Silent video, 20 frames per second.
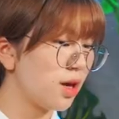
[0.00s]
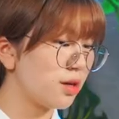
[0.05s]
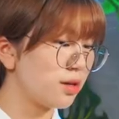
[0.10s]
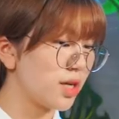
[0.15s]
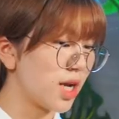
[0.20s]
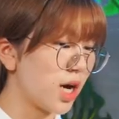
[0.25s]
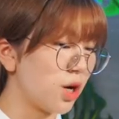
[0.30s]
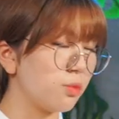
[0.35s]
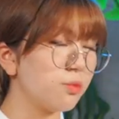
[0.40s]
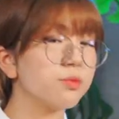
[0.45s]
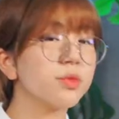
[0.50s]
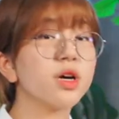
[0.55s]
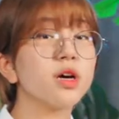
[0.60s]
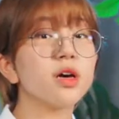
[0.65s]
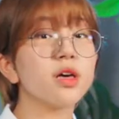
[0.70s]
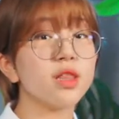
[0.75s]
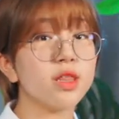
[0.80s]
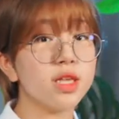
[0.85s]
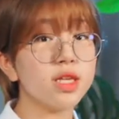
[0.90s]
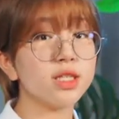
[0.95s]
Now,
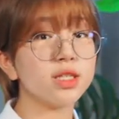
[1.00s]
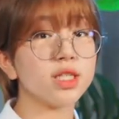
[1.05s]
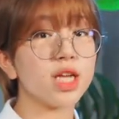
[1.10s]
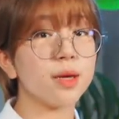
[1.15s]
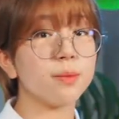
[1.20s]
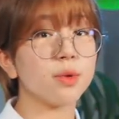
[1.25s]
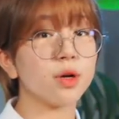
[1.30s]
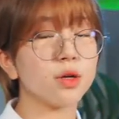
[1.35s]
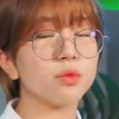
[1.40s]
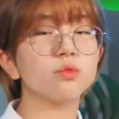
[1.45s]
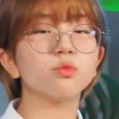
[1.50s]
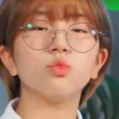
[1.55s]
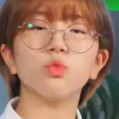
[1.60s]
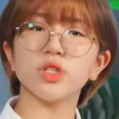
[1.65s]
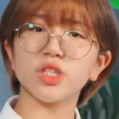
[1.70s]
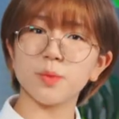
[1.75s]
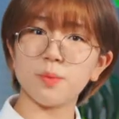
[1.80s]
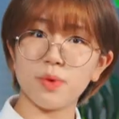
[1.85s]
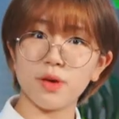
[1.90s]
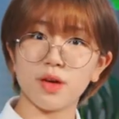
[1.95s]
this neighbor
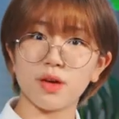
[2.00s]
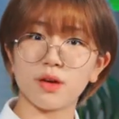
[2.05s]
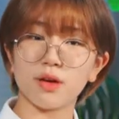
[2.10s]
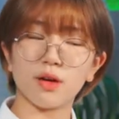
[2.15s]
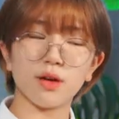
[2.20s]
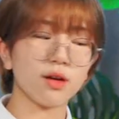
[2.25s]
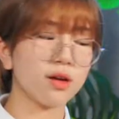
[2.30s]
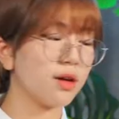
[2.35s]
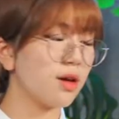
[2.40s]
was a pig,